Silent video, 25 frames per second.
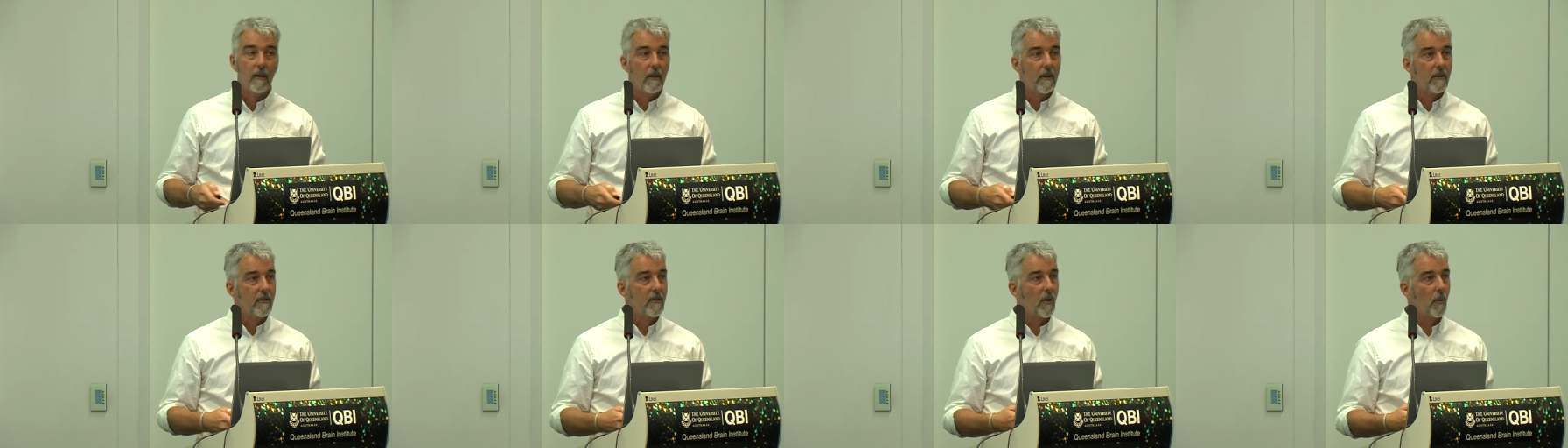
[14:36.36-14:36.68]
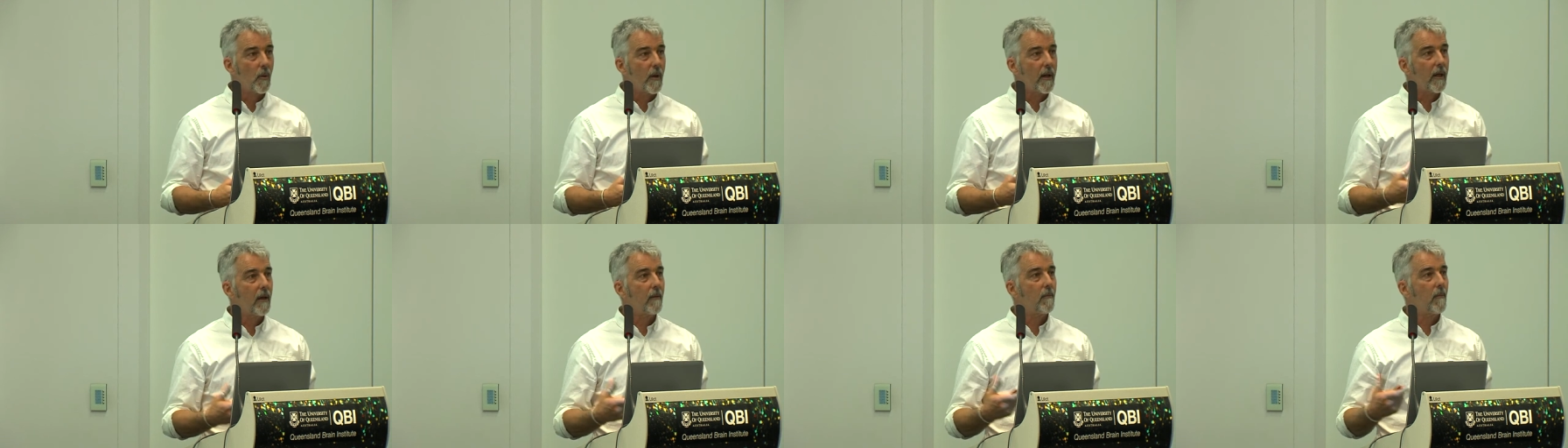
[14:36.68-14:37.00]
so
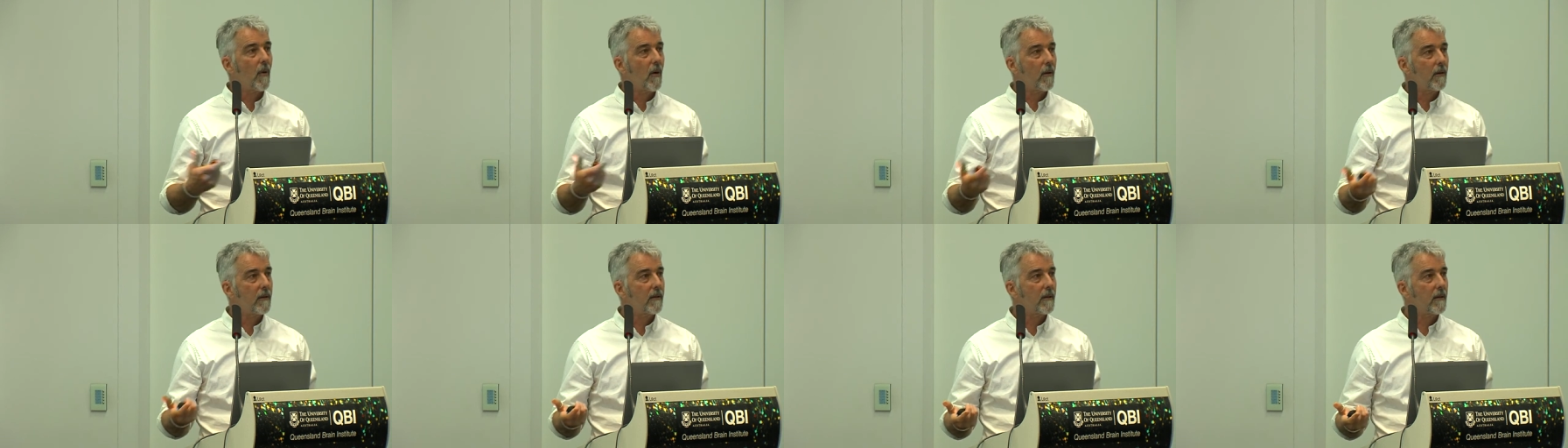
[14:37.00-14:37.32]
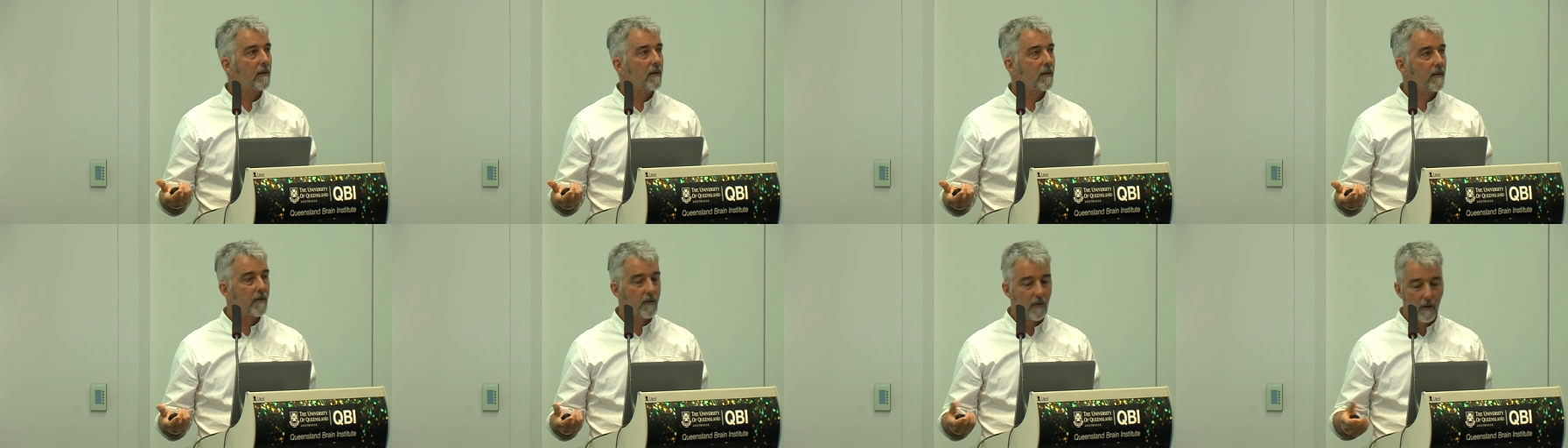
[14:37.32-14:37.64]
we can monitor
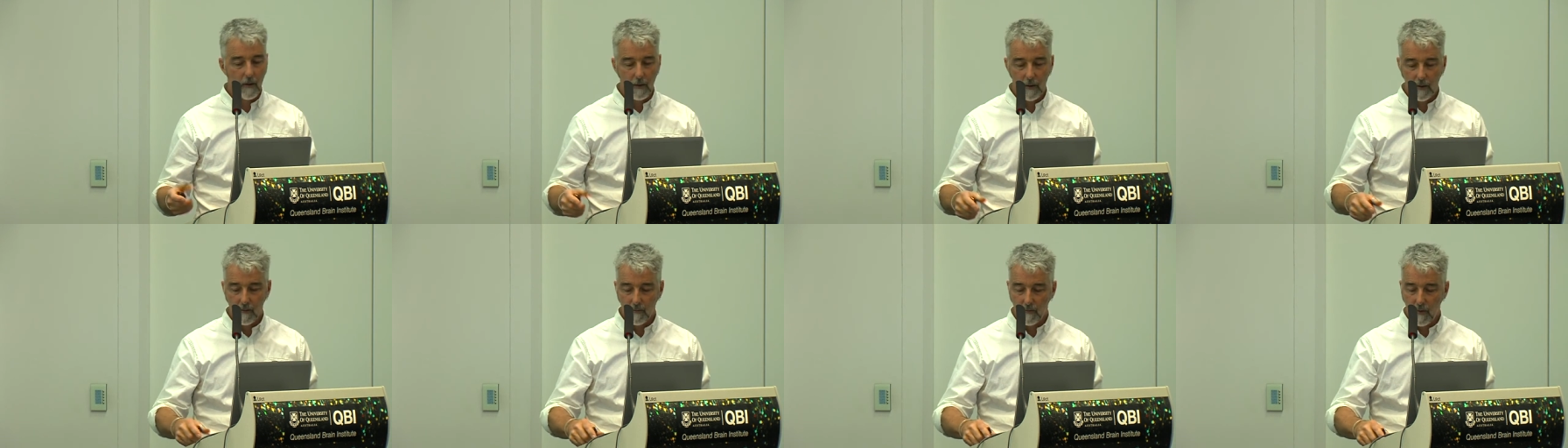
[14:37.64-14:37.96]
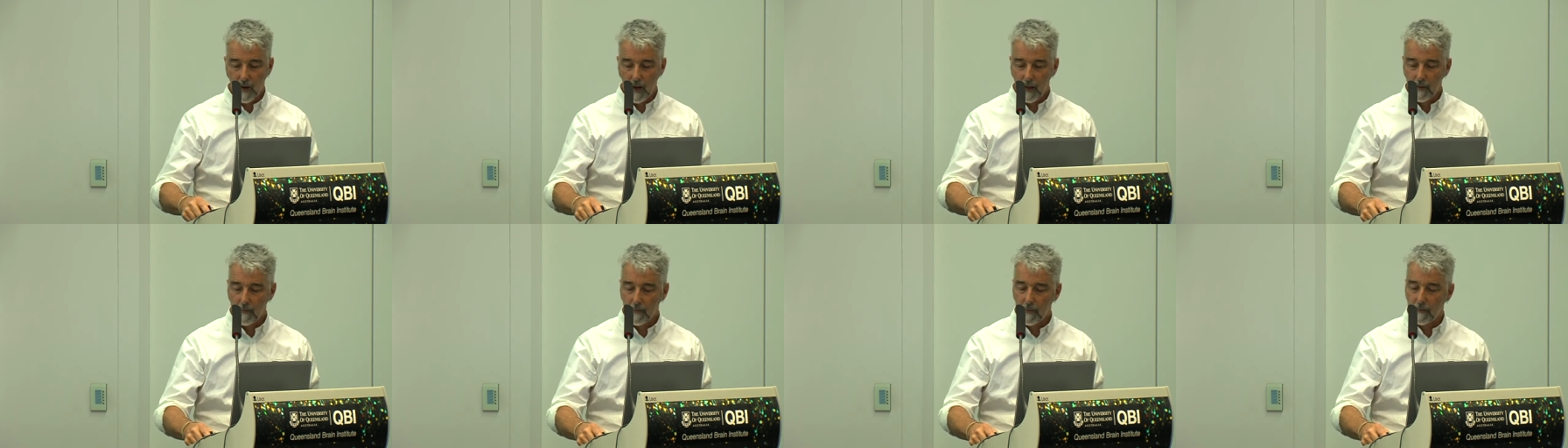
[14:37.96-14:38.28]
the Australian
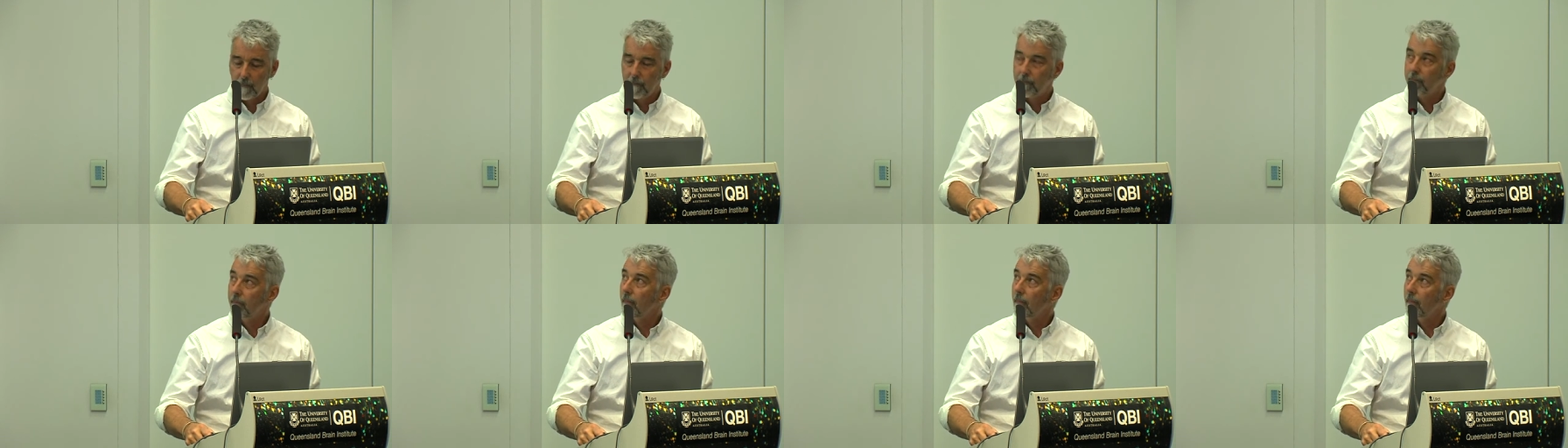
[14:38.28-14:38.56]
environment.